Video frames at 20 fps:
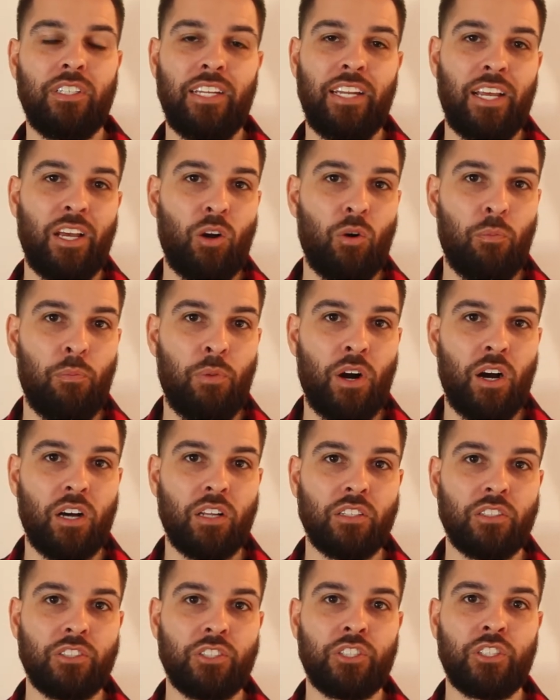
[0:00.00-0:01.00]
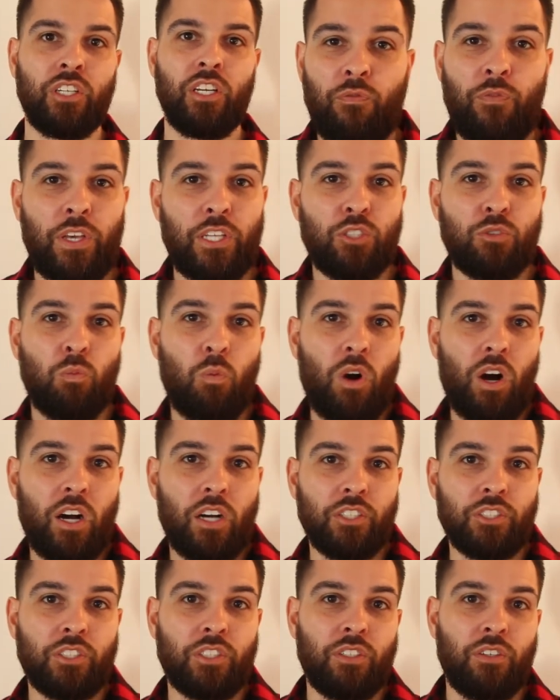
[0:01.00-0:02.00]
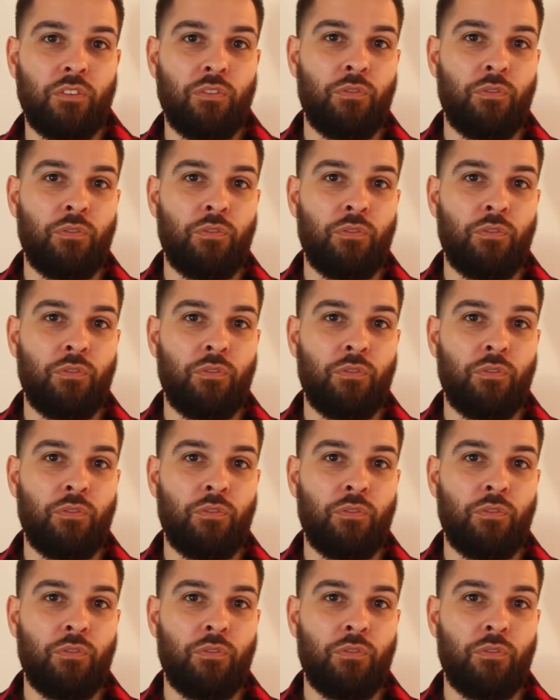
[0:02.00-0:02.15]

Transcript: nail polish, face wash,